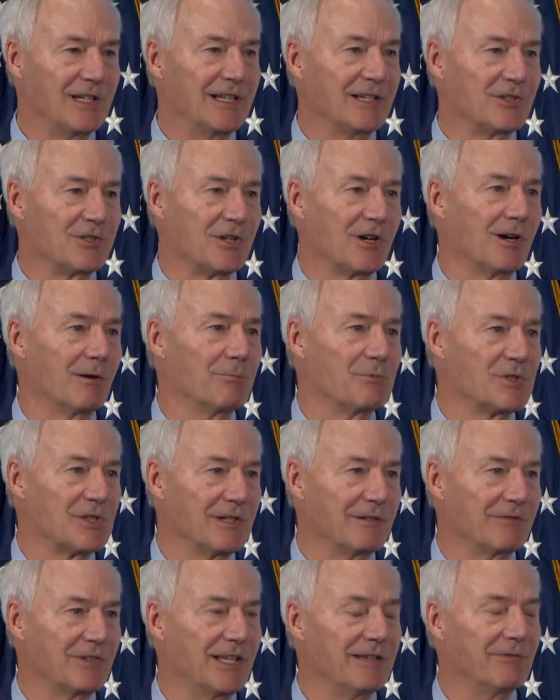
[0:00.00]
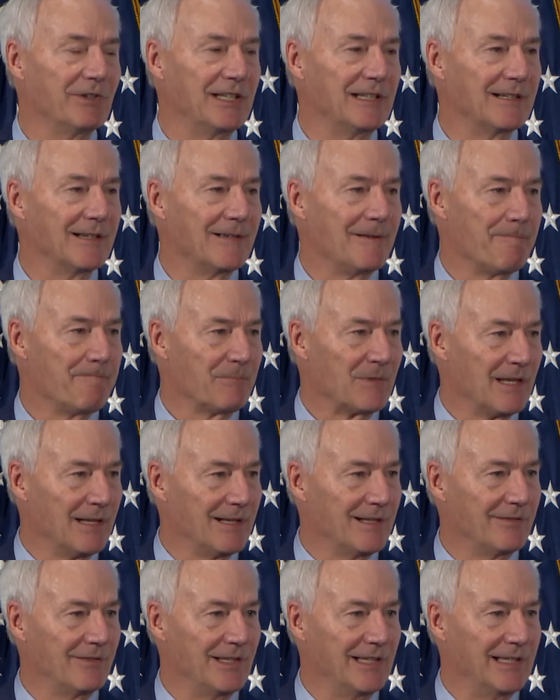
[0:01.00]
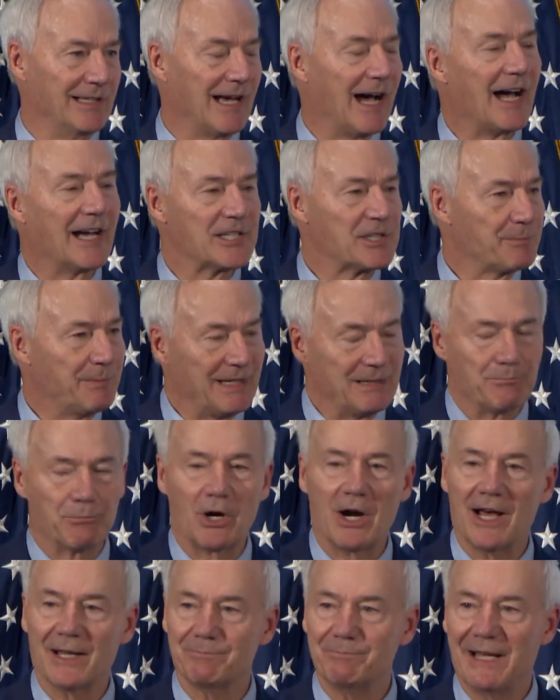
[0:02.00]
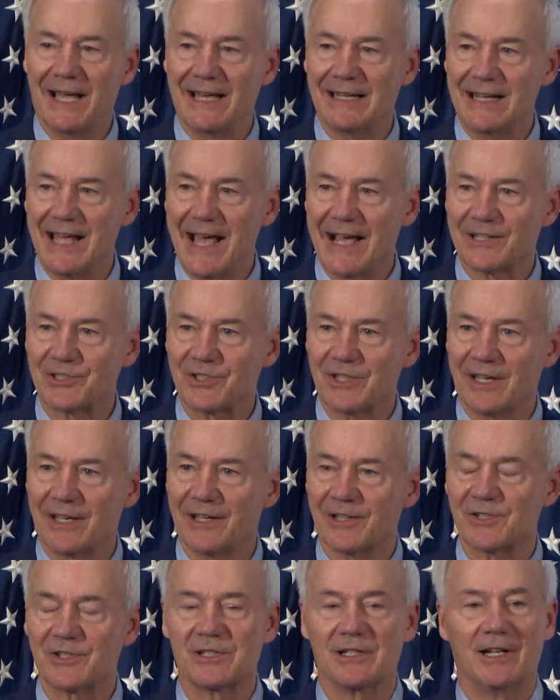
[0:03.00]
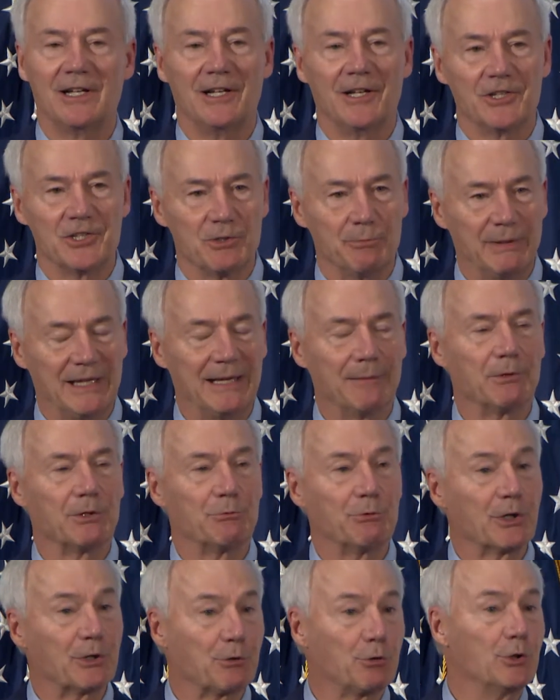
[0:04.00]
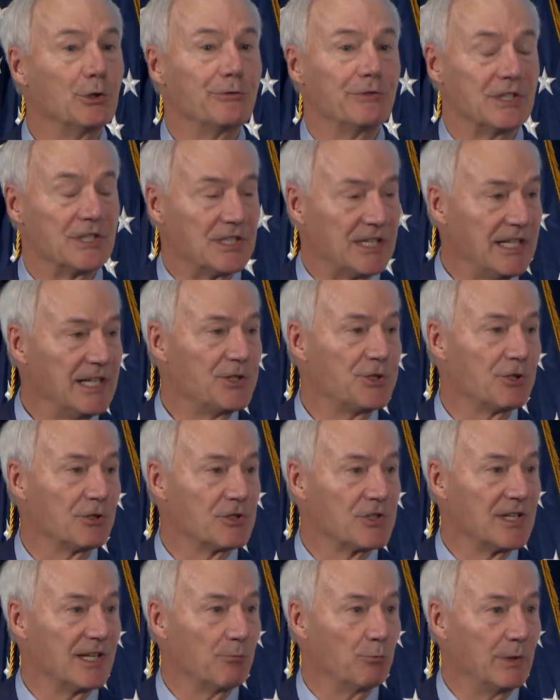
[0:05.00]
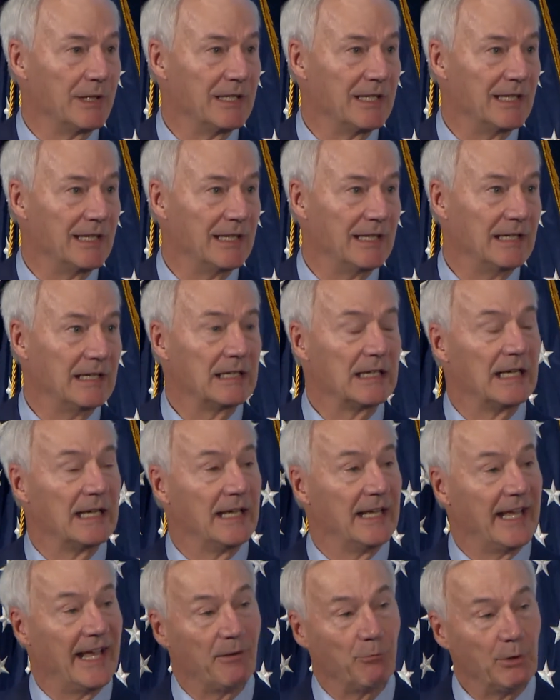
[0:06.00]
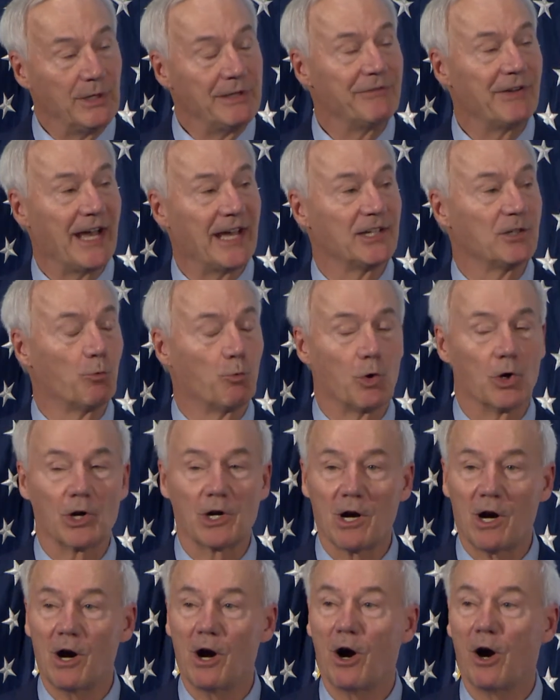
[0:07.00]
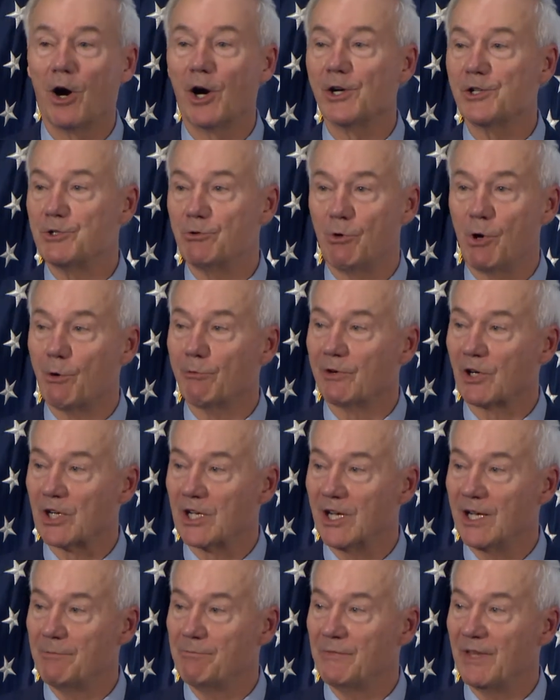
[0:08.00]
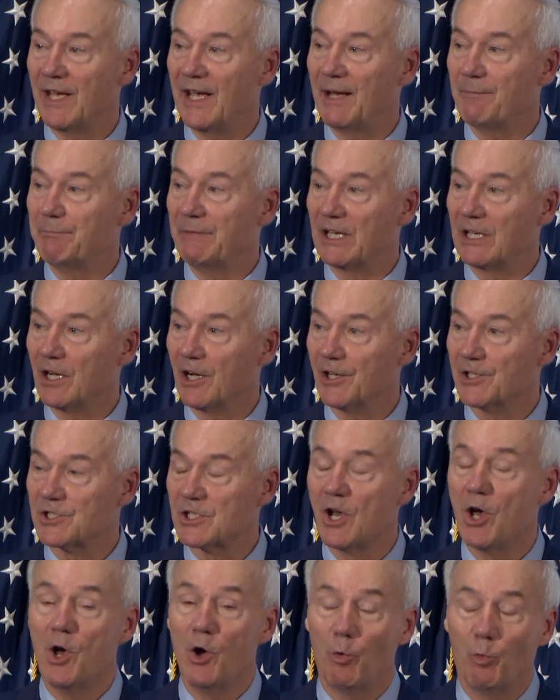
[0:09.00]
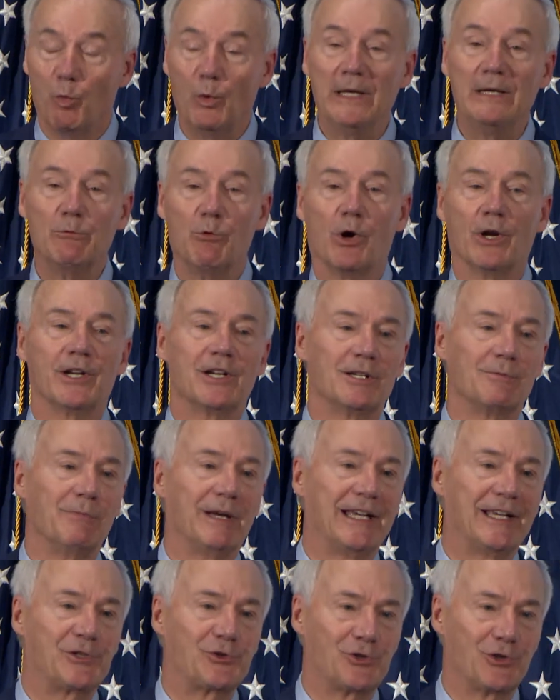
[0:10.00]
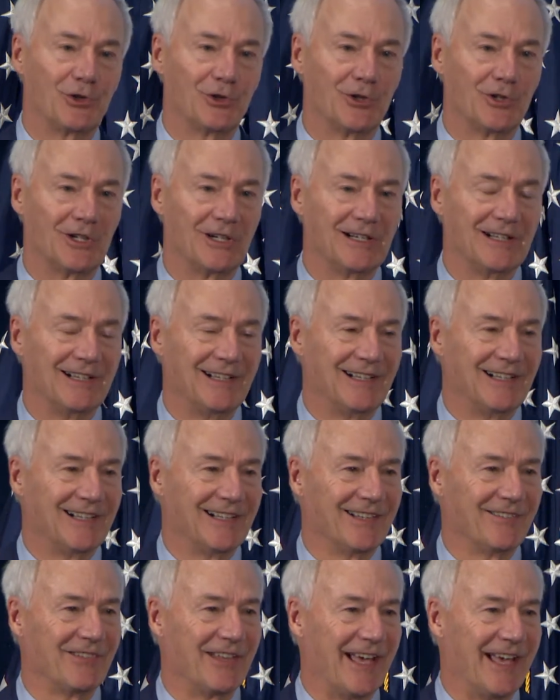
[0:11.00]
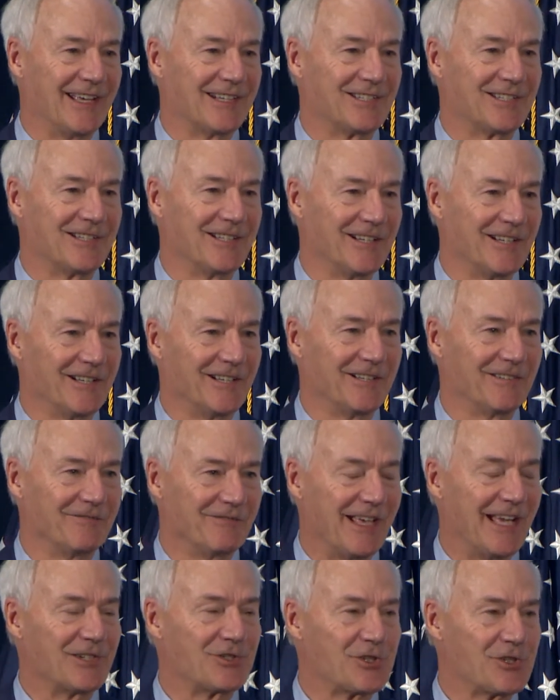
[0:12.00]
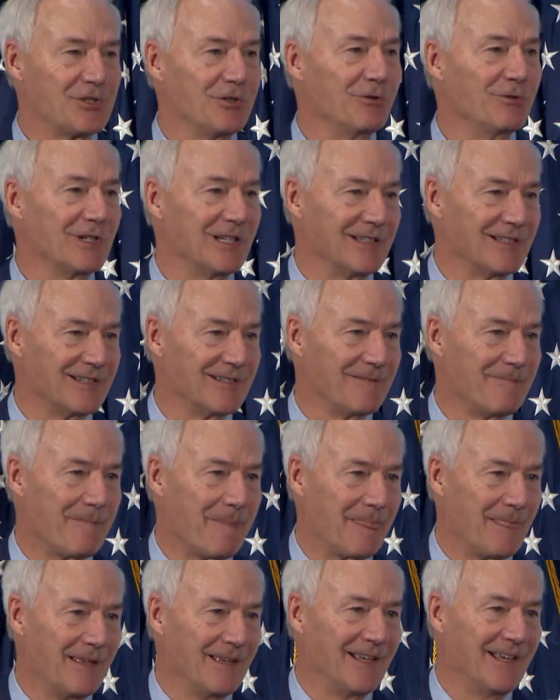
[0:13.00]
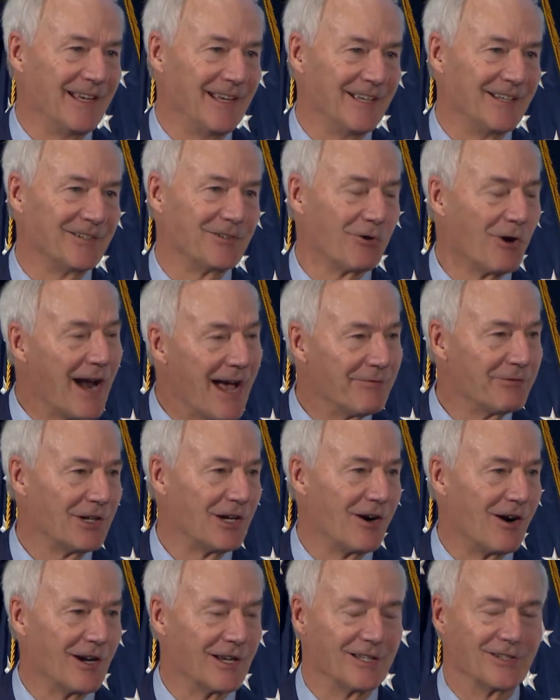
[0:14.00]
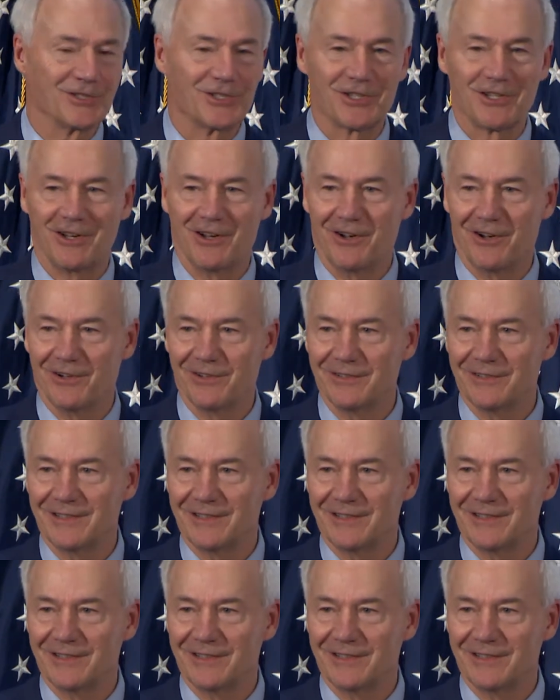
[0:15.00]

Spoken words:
in terms of giving the high-speed broadband access, to be able to recruit the teachers that we need, and we've had to work hard to overcome that, because we wanted to make sure that that student in Gravette, Arkansas,